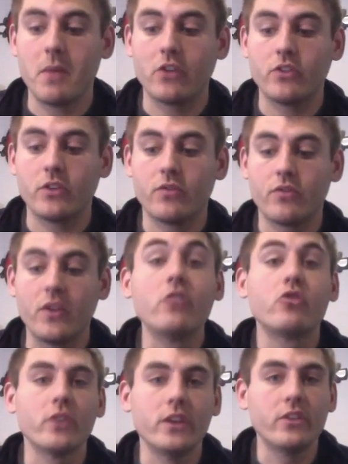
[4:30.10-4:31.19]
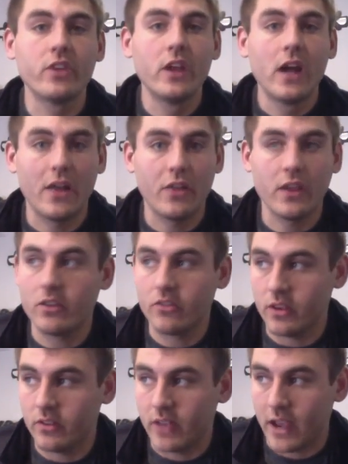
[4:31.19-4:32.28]
of injuries, I think
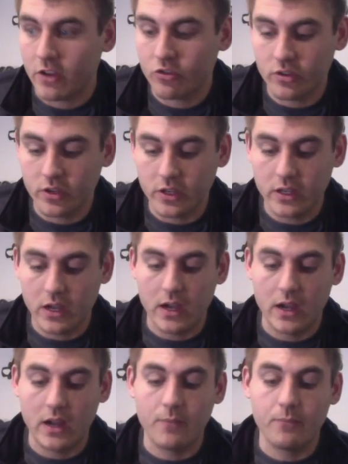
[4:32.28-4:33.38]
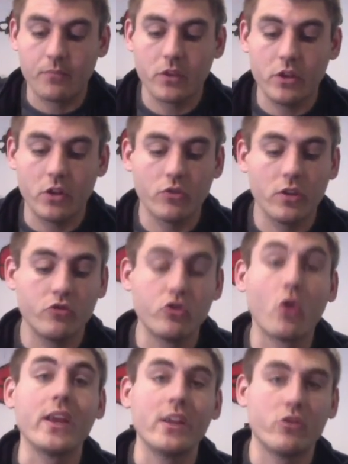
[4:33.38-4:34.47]
is actually, you know, the
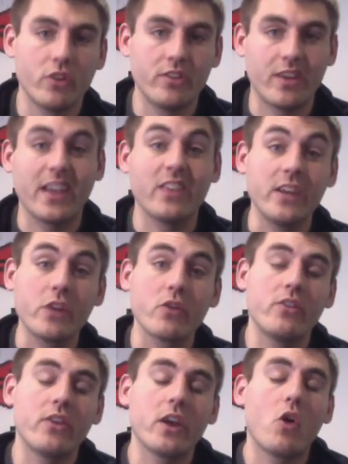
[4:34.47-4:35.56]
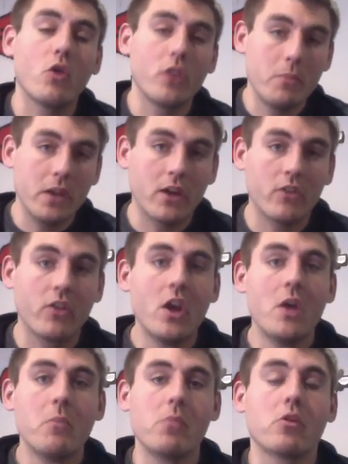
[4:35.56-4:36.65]
joint injuries, I think is decreasing only because
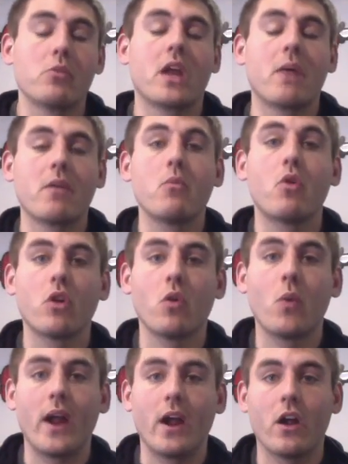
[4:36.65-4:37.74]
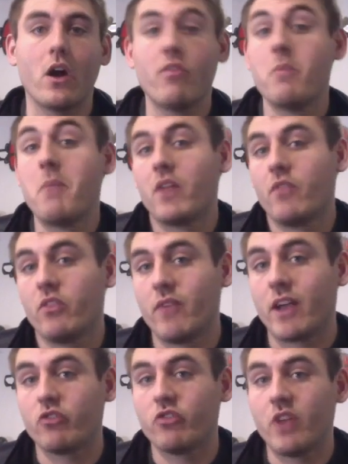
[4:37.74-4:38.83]
people are becoming more aware of the benefits of
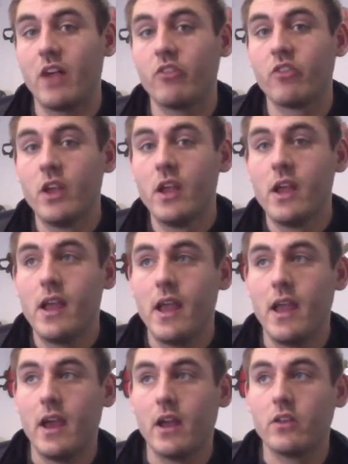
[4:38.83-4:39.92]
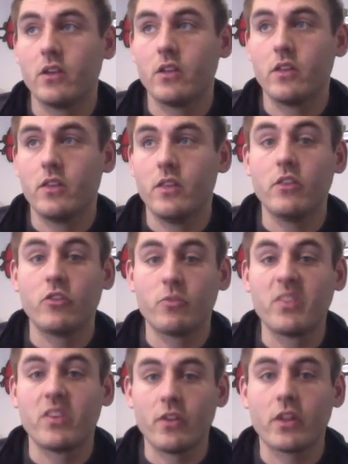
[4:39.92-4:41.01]
exercise and
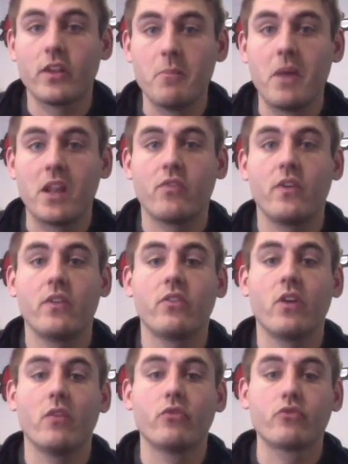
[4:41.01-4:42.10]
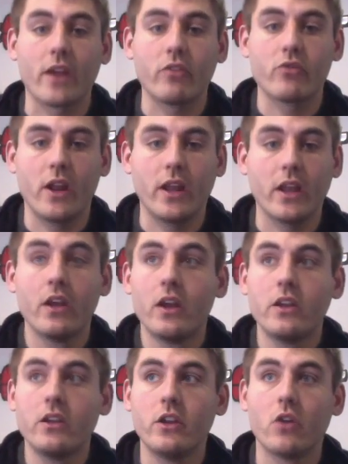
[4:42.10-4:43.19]
specifically the benefits of strength training.
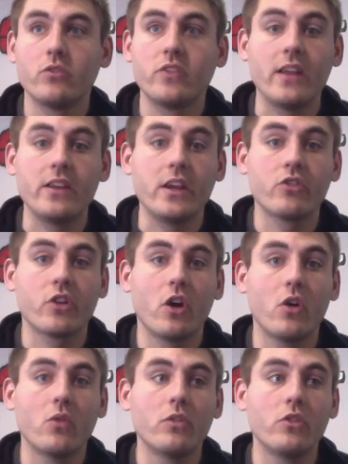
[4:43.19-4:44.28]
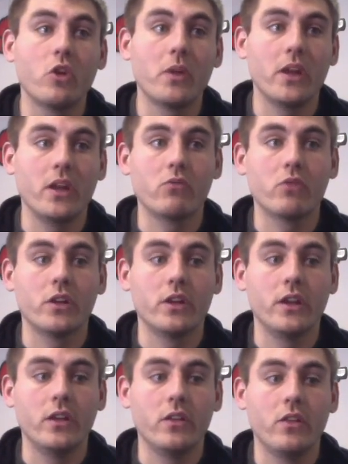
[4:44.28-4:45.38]
You know, 10 years ago, nobody
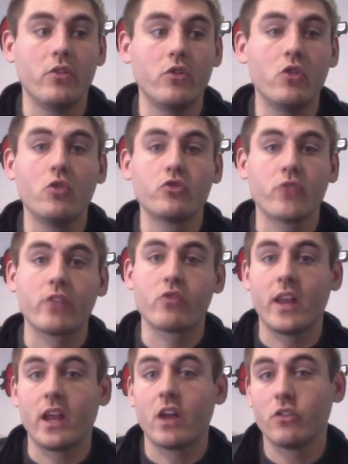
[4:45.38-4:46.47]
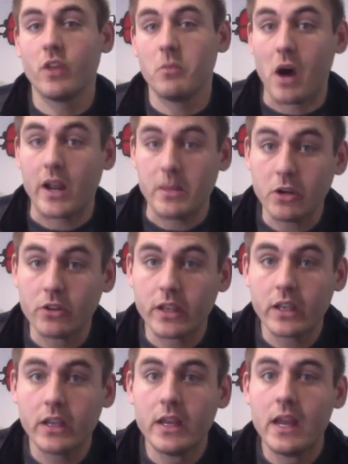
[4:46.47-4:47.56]
really knew strength training other than
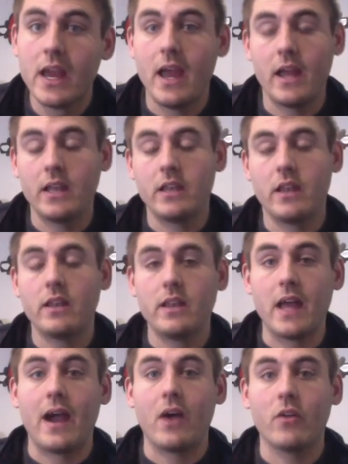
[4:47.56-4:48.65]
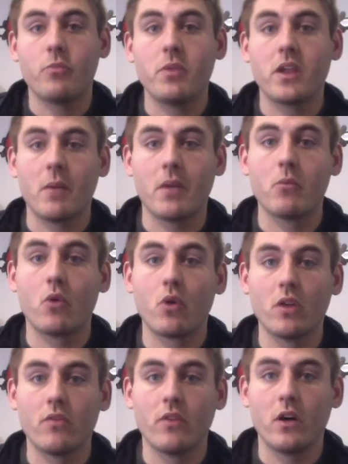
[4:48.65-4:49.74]
bodybuilding. And now it's becoming more of